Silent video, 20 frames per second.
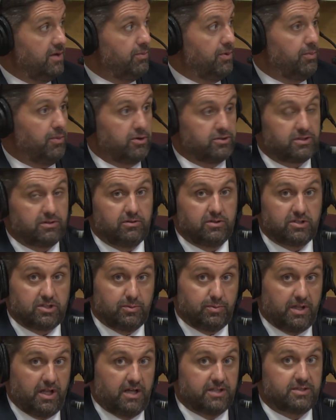But most of the
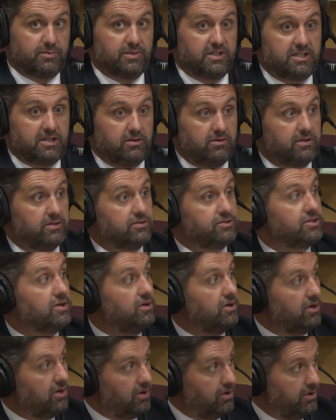supplies and materials
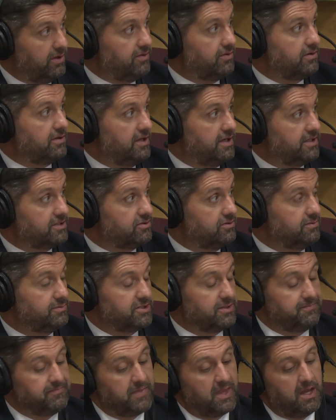are in the classrooms.